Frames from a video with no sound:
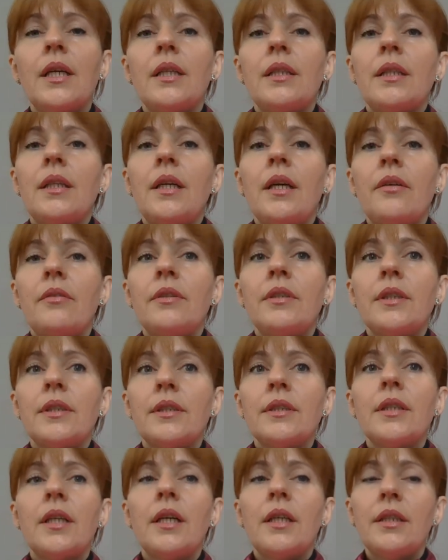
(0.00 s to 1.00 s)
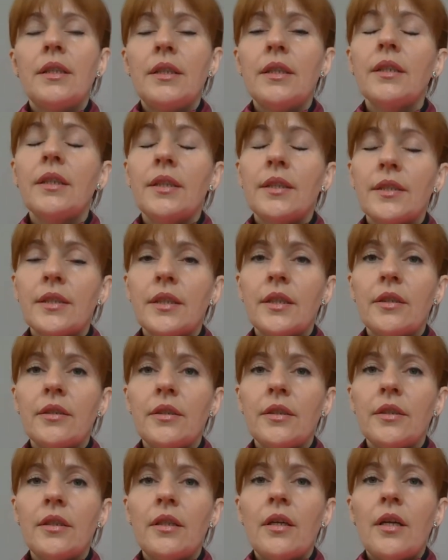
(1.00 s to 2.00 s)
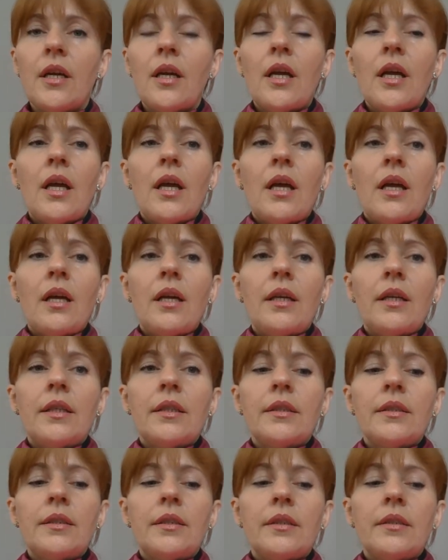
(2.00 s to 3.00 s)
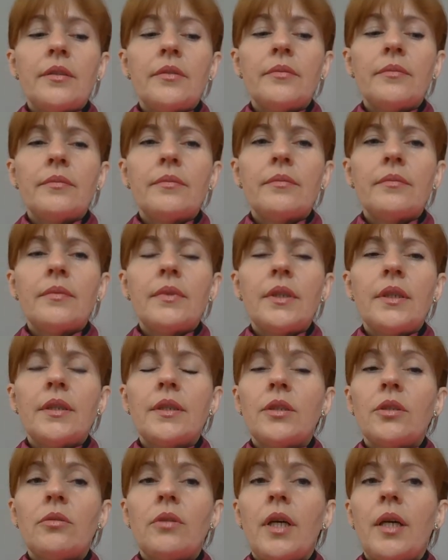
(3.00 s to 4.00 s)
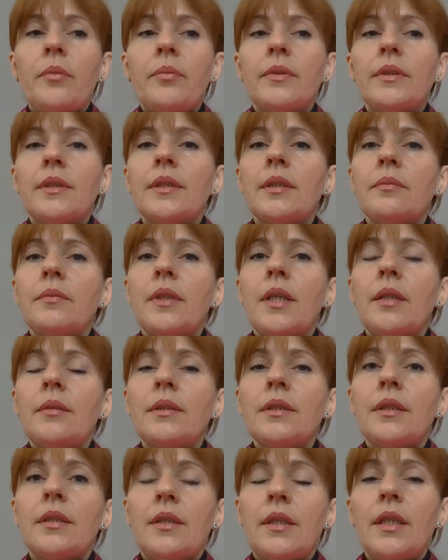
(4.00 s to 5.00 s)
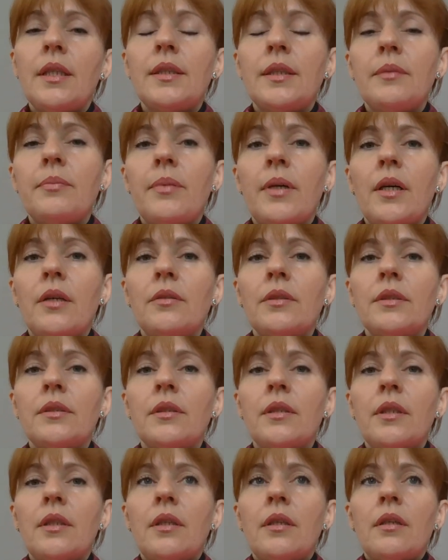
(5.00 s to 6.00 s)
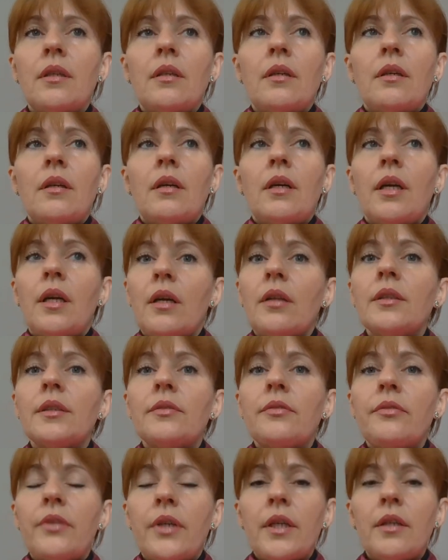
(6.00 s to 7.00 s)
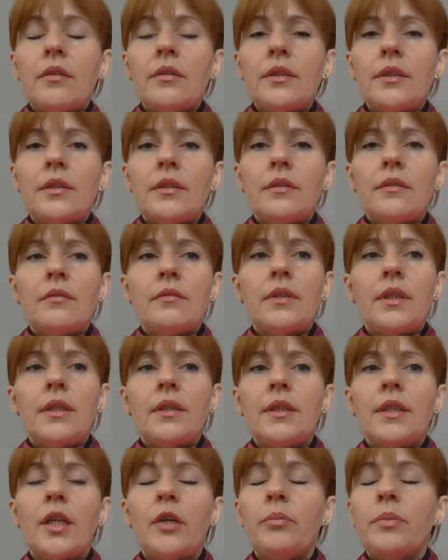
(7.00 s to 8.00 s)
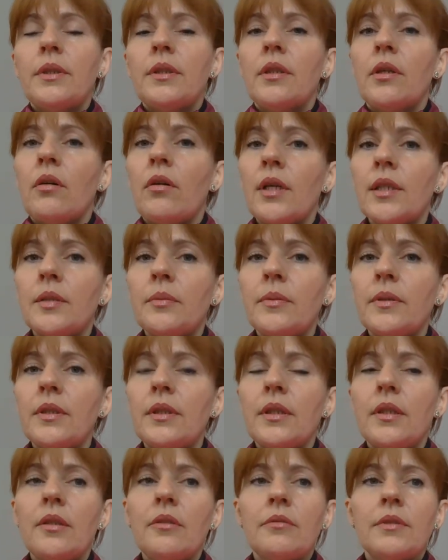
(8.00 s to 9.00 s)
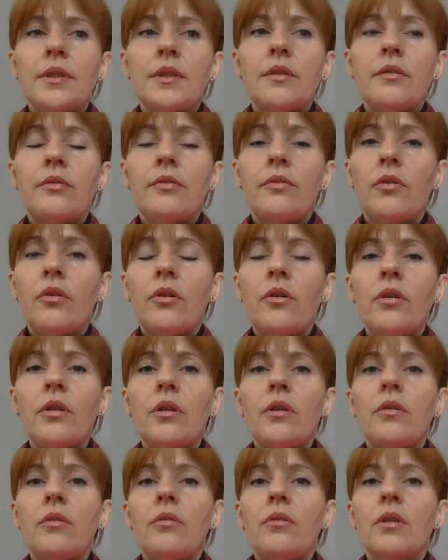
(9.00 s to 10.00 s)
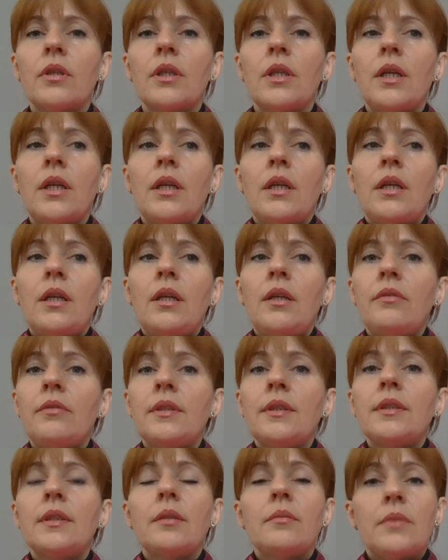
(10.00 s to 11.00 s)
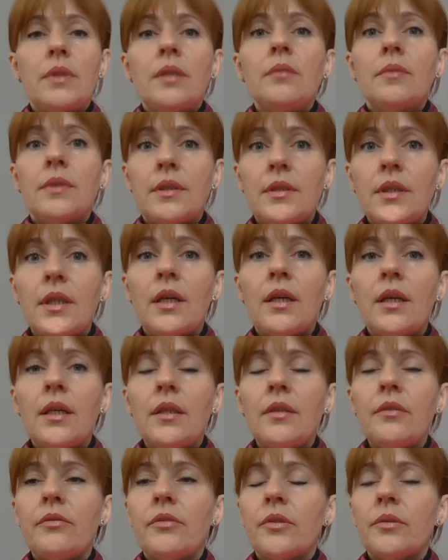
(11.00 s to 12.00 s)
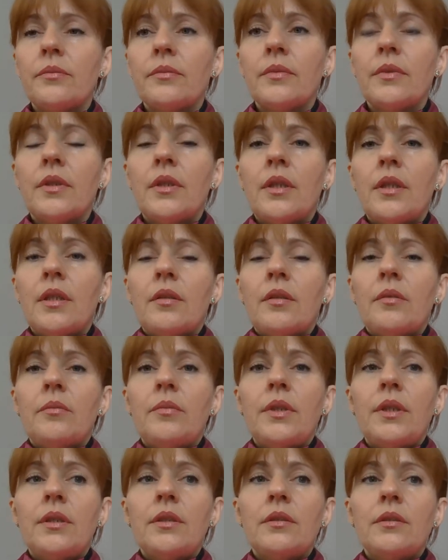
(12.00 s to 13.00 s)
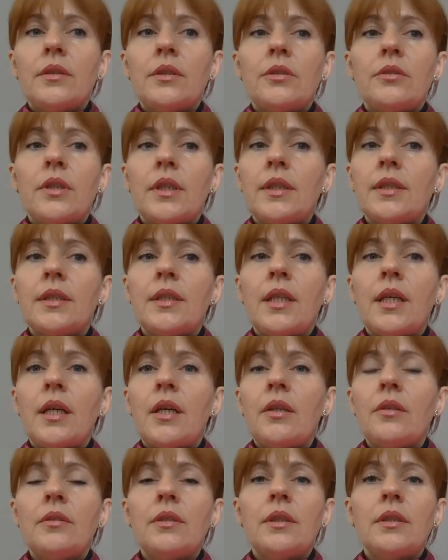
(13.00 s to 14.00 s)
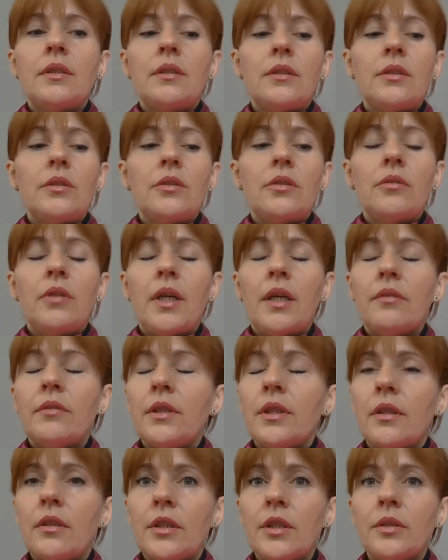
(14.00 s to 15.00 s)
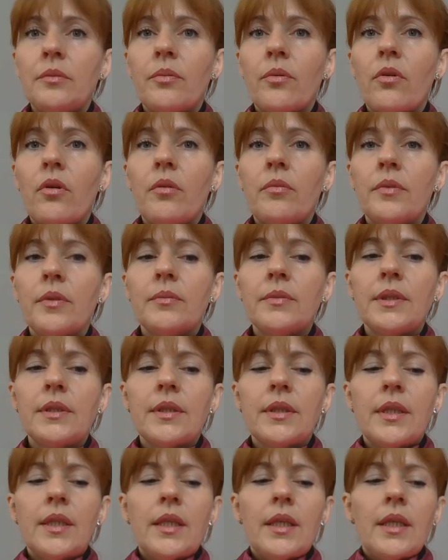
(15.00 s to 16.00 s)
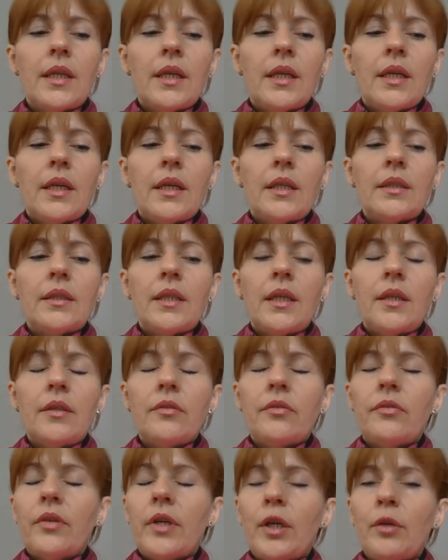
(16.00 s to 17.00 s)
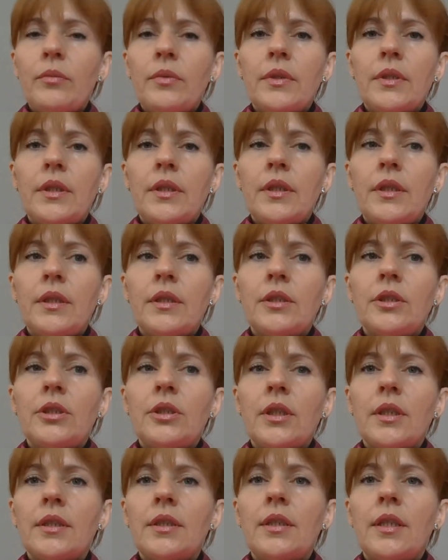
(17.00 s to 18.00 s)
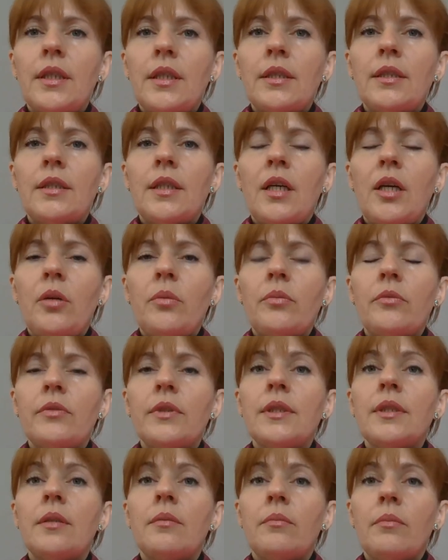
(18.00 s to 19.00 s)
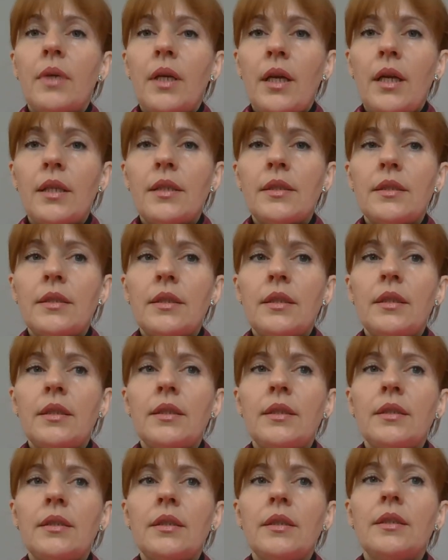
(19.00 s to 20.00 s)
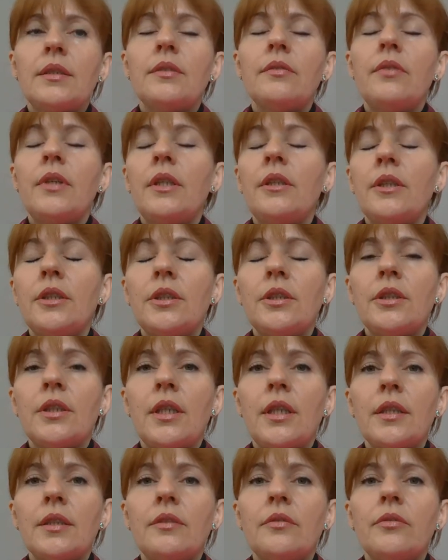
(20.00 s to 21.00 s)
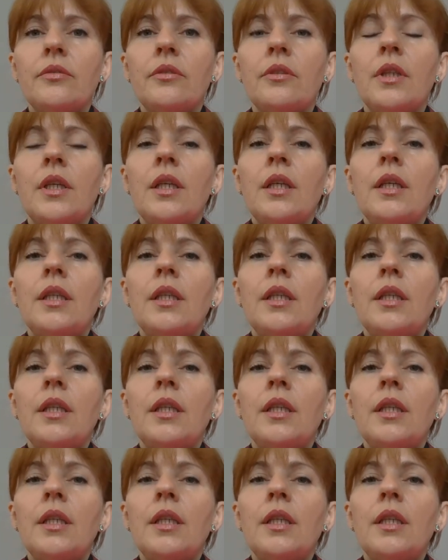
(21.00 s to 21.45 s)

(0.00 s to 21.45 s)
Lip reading: They have an anxiety, they're scared. And it so happens sometimes that that spouse health fails, they end up in the hospital with the fall, or even sometimes die from being stressed out and having heart problems. And then family is just end up with a mess. It's very stressful.